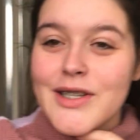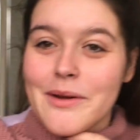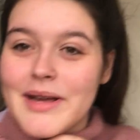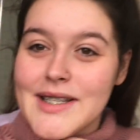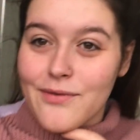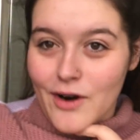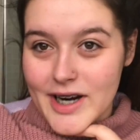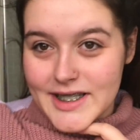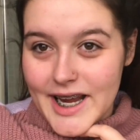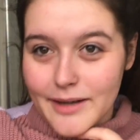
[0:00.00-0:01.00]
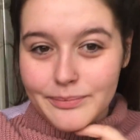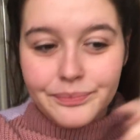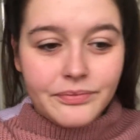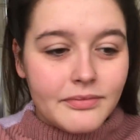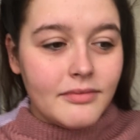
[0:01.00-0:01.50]
So it's Friday.
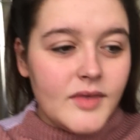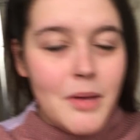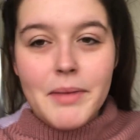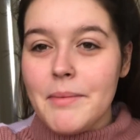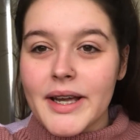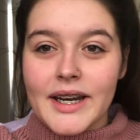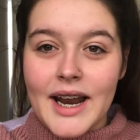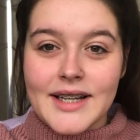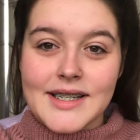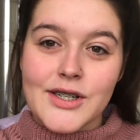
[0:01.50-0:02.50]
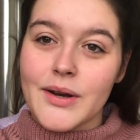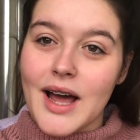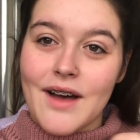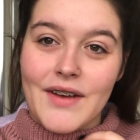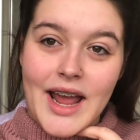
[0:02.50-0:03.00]
Me, Megan and Hattie don't
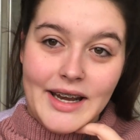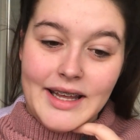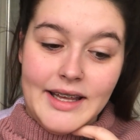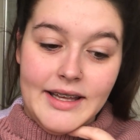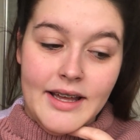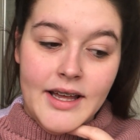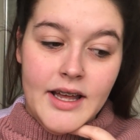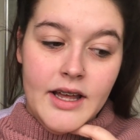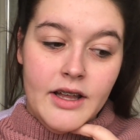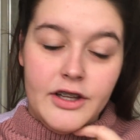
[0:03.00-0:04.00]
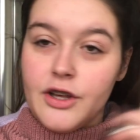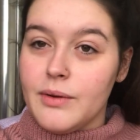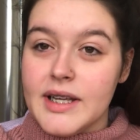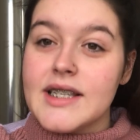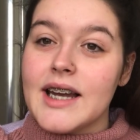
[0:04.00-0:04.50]
have any
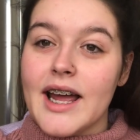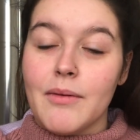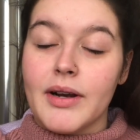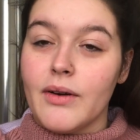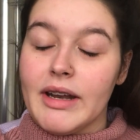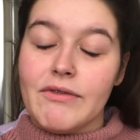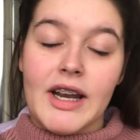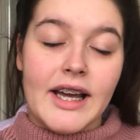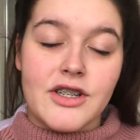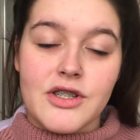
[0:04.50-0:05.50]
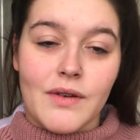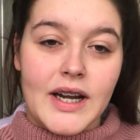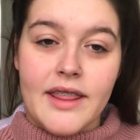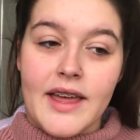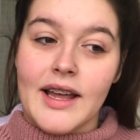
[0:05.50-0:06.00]
uni today. We're not in for lectures or
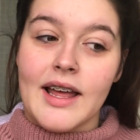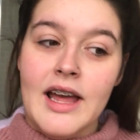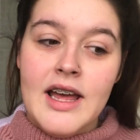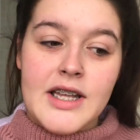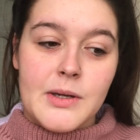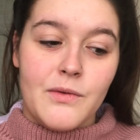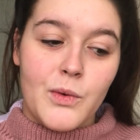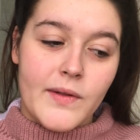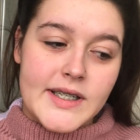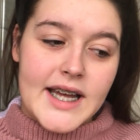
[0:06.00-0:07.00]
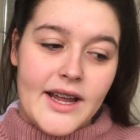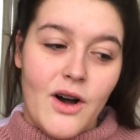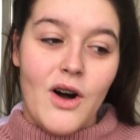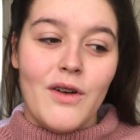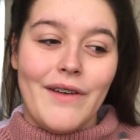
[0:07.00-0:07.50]
anything. So we've all got the day
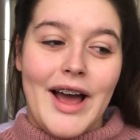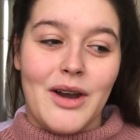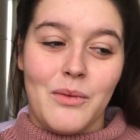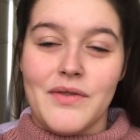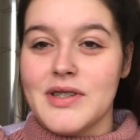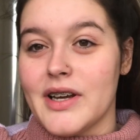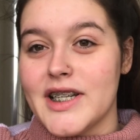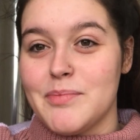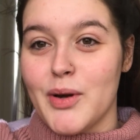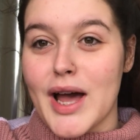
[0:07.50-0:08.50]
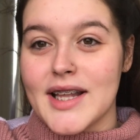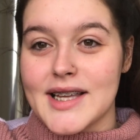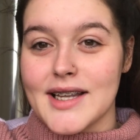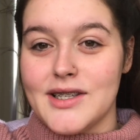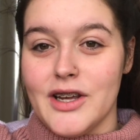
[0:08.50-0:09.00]
off and we've decided to book our
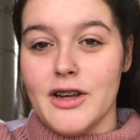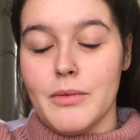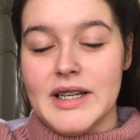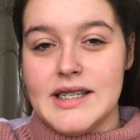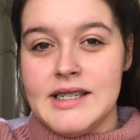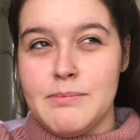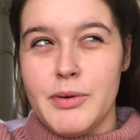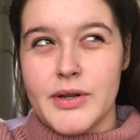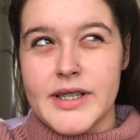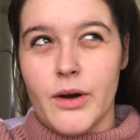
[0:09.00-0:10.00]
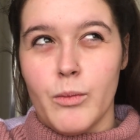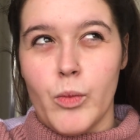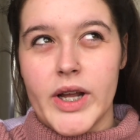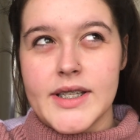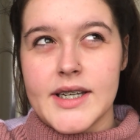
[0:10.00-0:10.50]
tattoo. We booked it
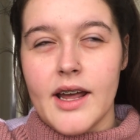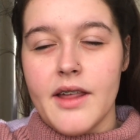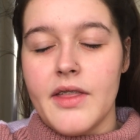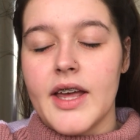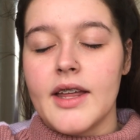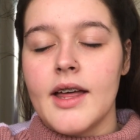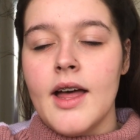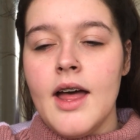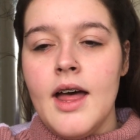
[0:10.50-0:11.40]
on Wednesday, I think.